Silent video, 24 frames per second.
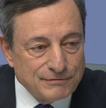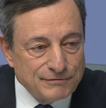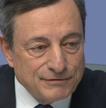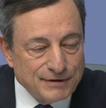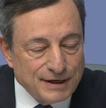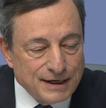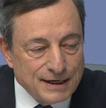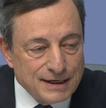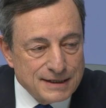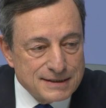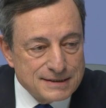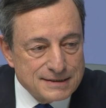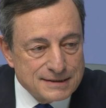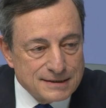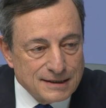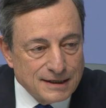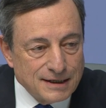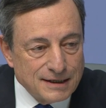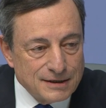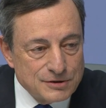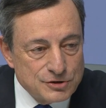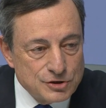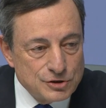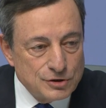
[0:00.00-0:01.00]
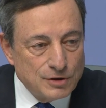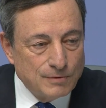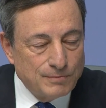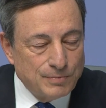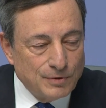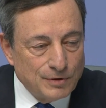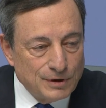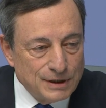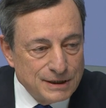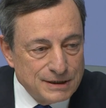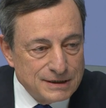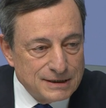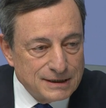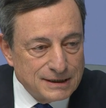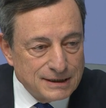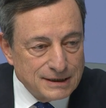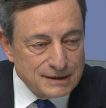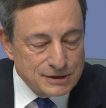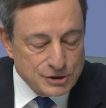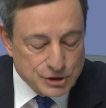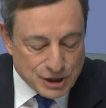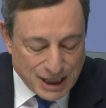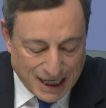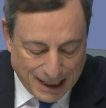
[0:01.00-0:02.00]
face
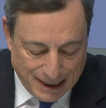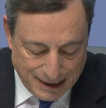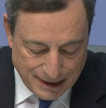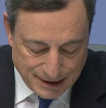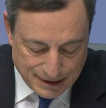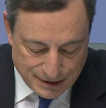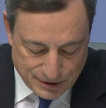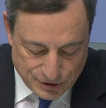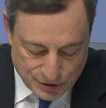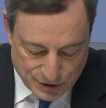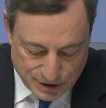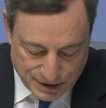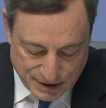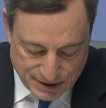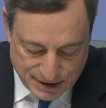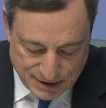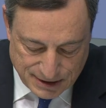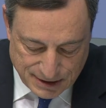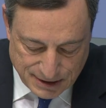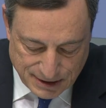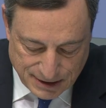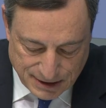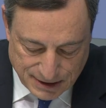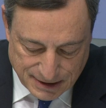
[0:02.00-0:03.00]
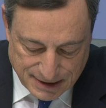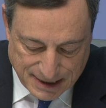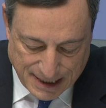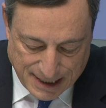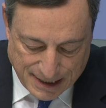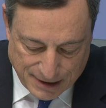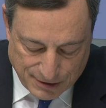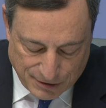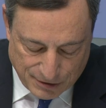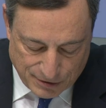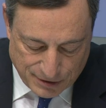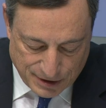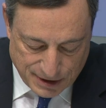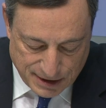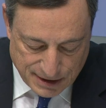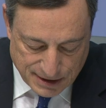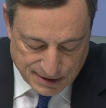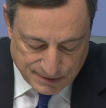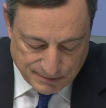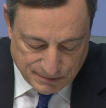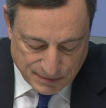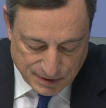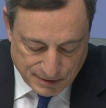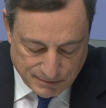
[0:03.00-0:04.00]
geopolitical challenges,
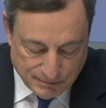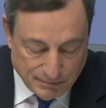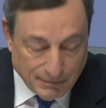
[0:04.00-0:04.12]
terrorism,